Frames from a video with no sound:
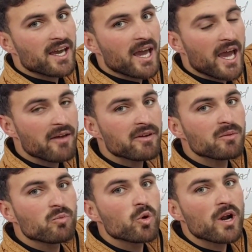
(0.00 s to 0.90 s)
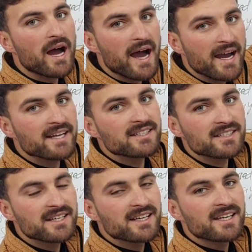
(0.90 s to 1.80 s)
having more
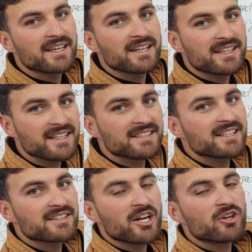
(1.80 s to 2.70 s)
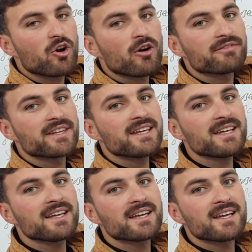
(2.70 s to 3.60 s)
height rather than that of the